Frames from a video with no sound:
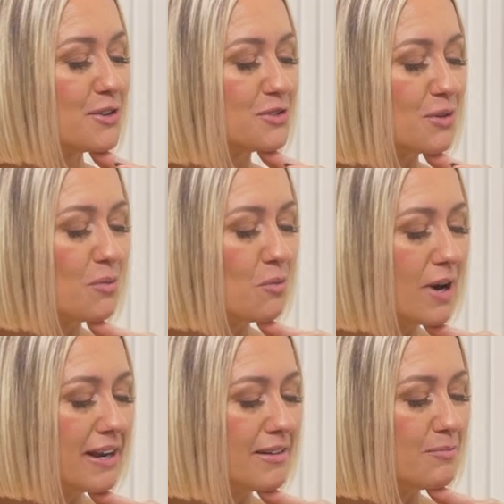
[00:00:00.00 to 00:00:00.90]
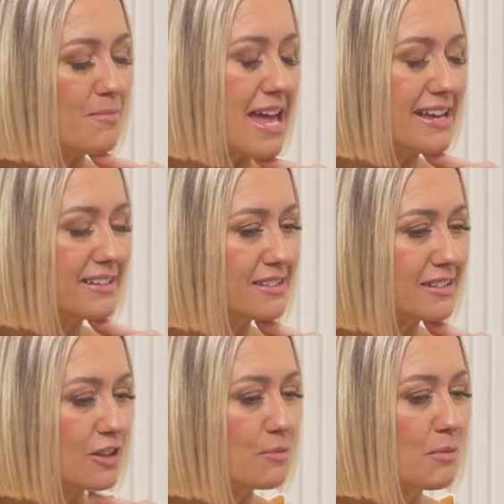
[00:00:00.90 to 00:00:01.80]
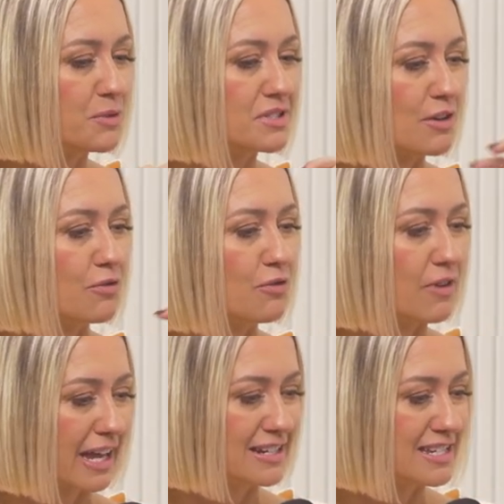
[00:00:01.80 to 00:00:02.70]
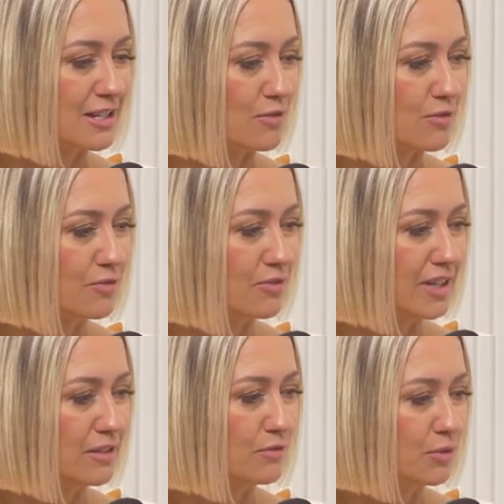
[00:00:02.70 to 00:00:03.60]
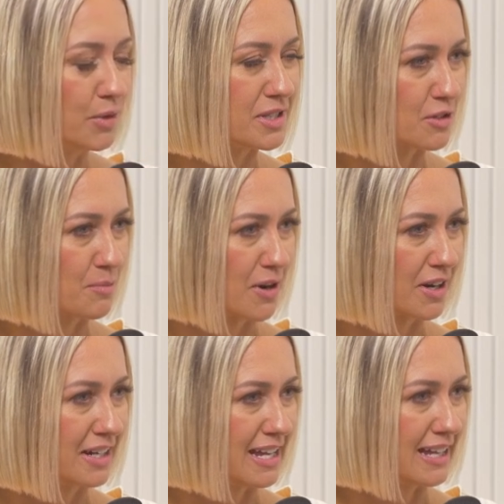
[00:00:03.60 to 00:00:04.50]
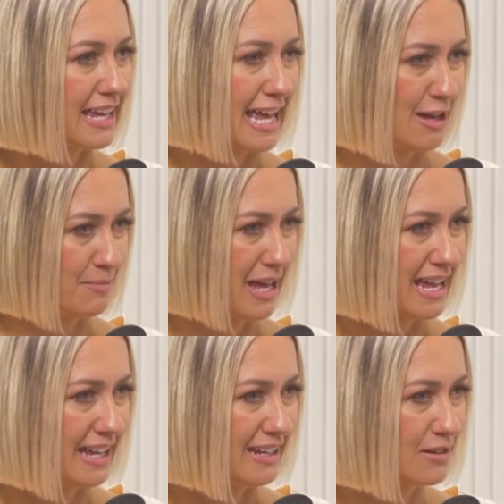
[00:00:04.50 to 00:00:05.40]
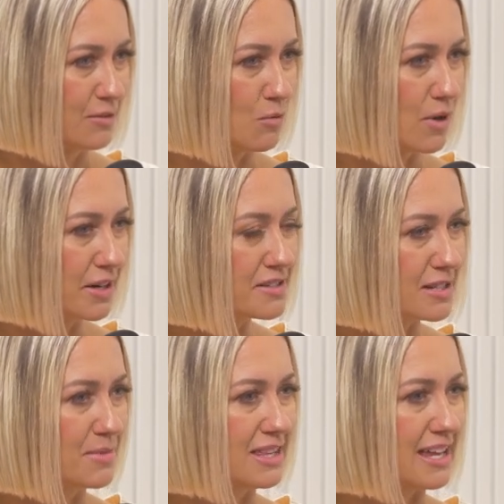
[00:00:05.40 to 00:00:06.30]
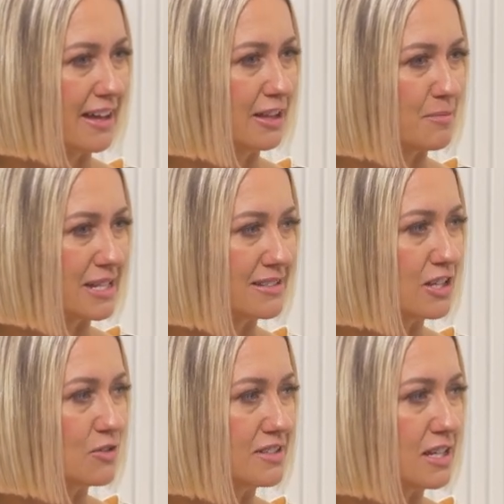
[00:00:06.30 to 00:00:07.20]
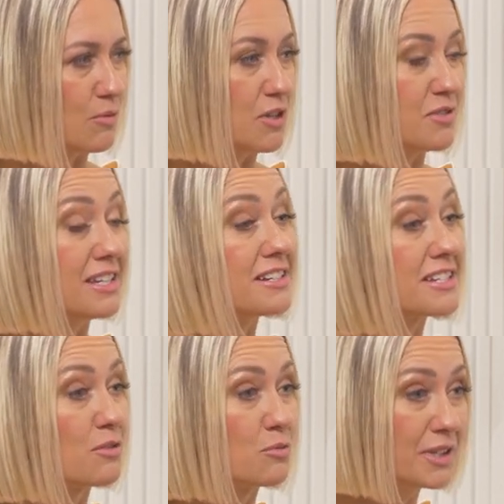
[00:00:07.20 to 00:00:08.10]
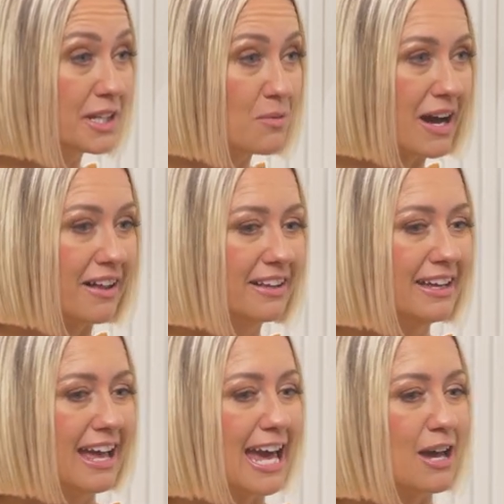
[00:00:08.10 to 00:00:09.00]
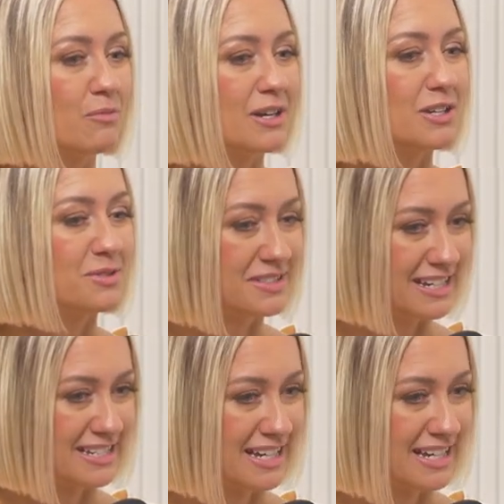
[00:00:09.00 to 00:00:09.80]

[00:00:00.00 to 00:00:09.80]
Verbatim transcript: So what makes the most effective influencer marketing campaign? What are some of the elements that you see when you see it done really well and when you see it